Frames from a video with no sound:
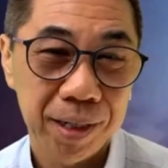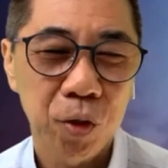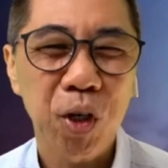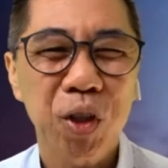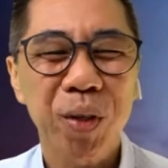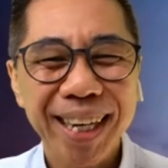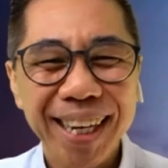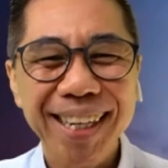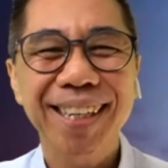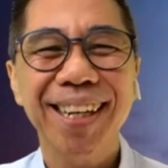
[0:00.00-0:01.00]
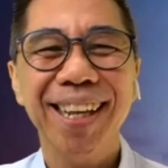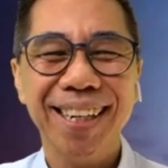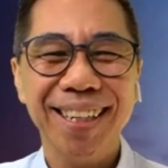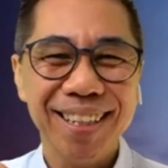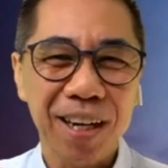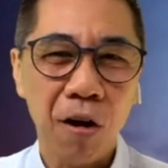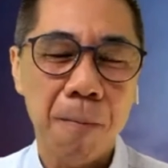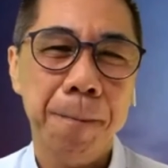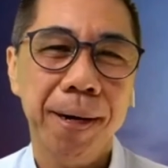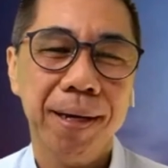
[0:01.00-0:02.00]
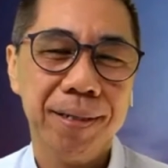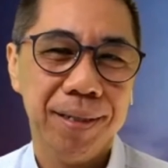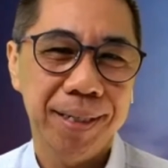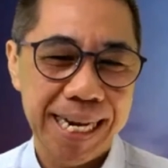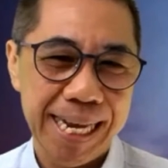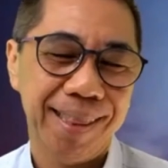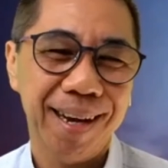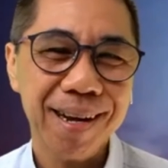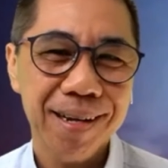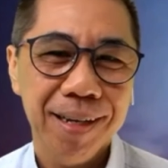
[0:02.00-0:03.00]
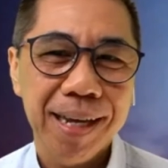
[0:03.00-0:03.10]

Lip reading: You got to analyze the complex data,